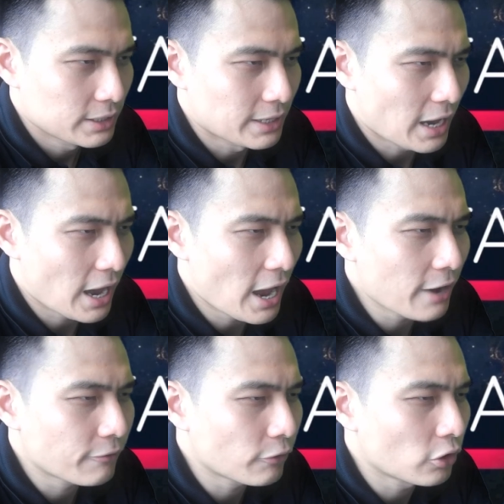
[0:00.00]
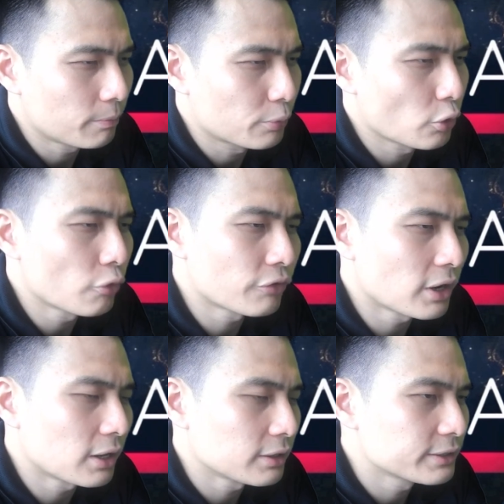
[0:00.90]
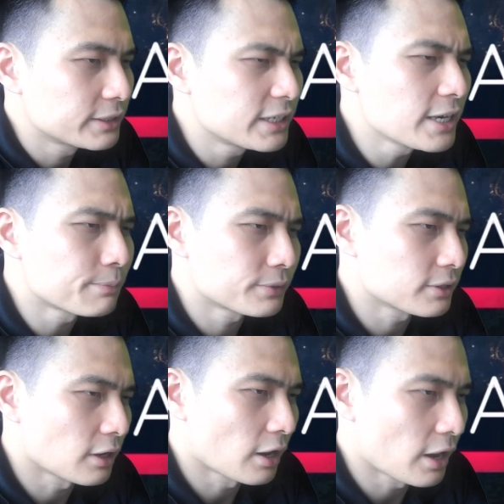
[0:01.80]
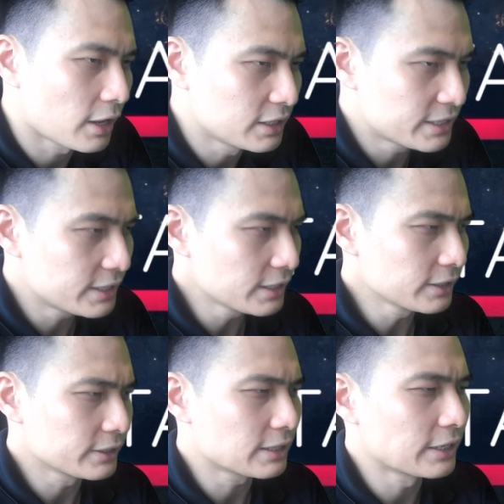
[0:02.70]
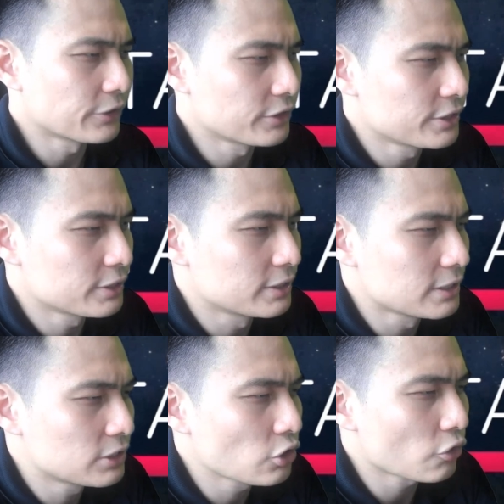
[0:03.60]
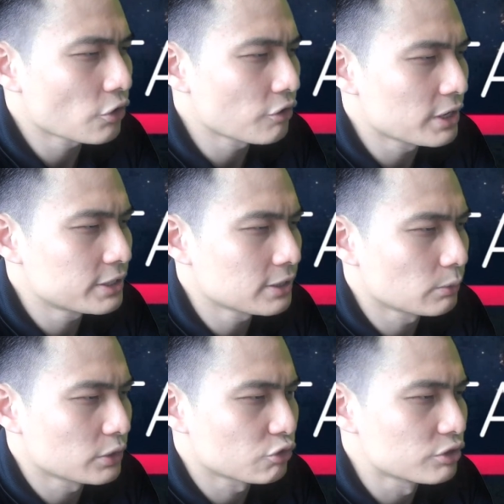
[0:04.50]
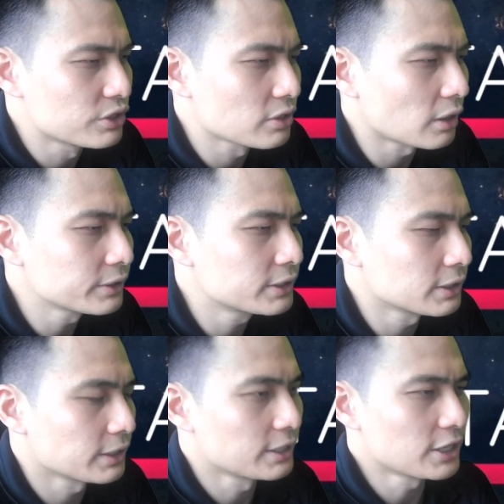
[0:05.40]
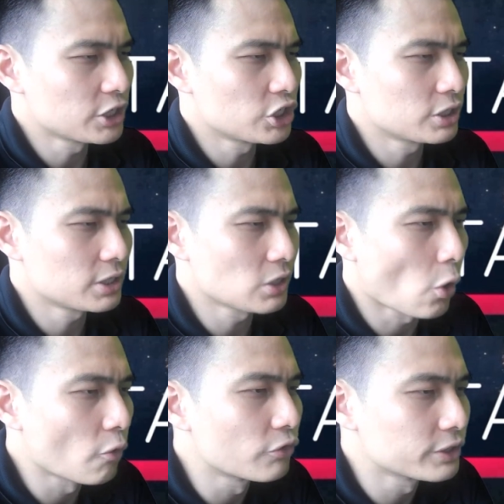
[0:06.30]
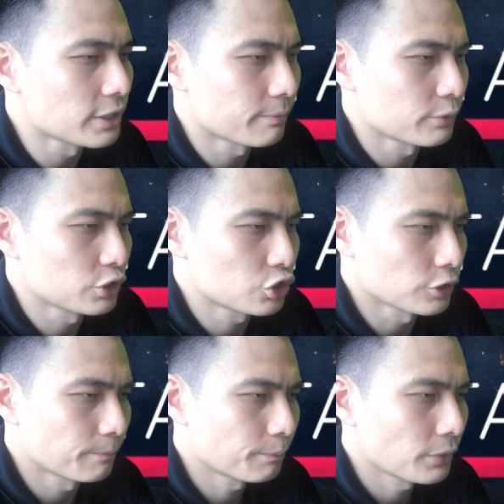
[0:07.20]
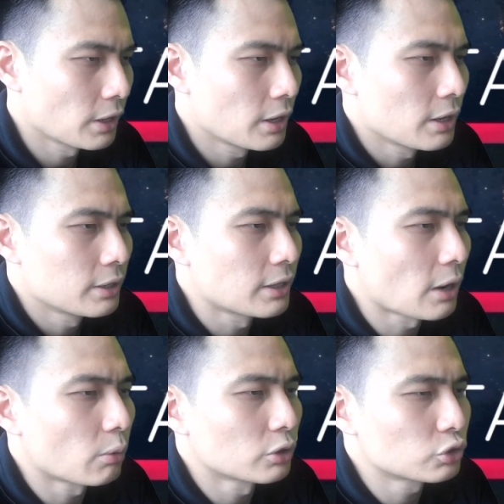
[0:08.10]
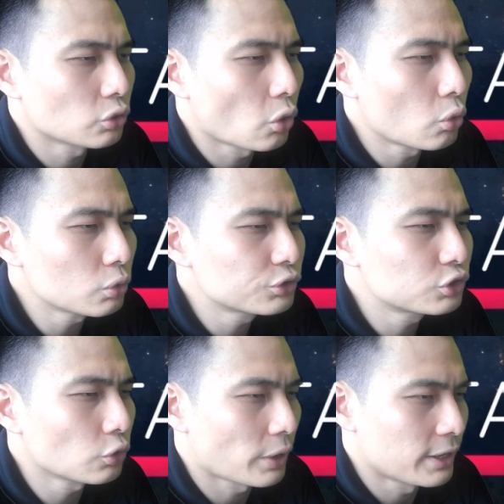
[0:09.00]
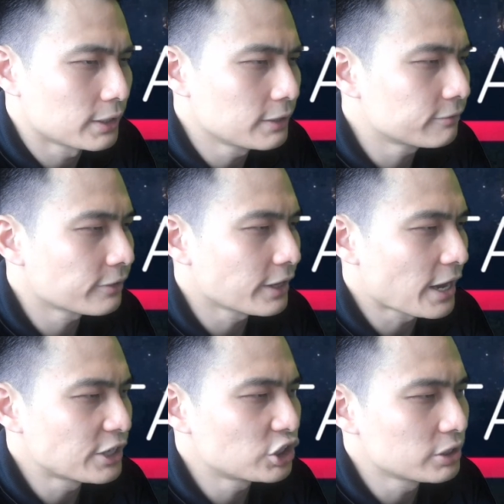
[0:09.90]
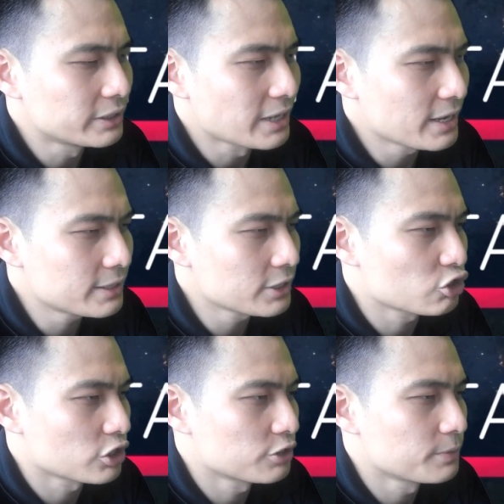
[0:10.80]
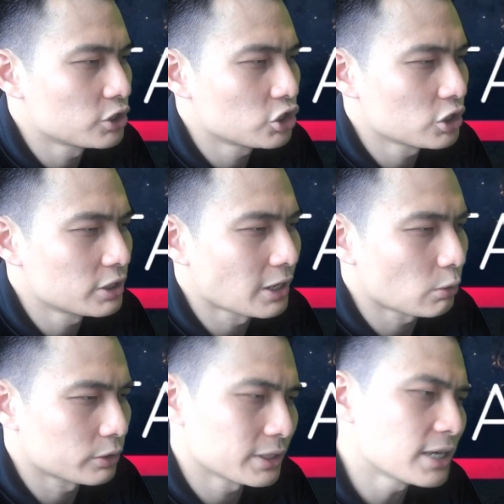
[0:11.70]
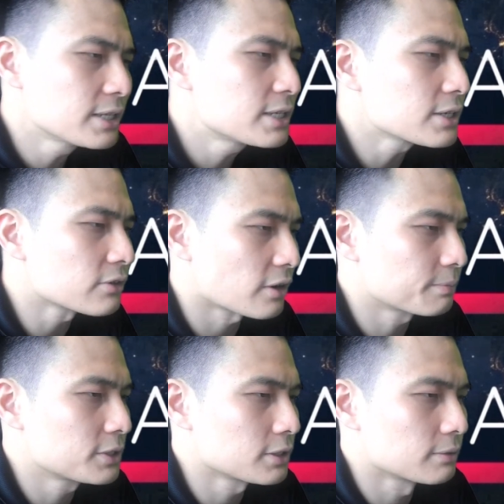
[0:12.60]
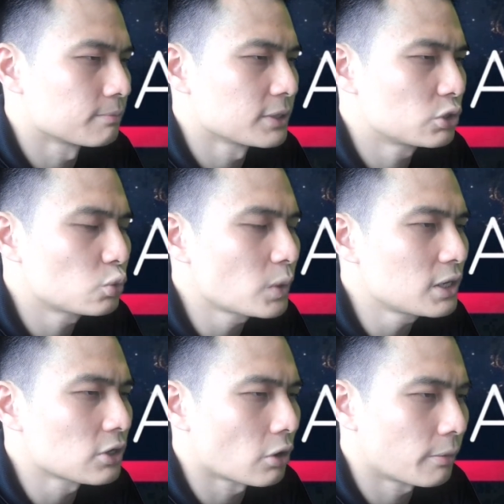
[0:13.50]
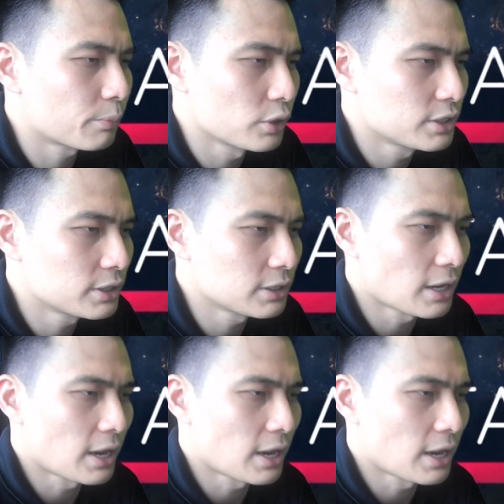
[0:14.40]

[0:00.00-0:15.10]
The airfoil profile, tips and seals clearance deteriorated, which resulted in EGT over temperature. There was also an in-flight engine data transmission that was interrupted between the operator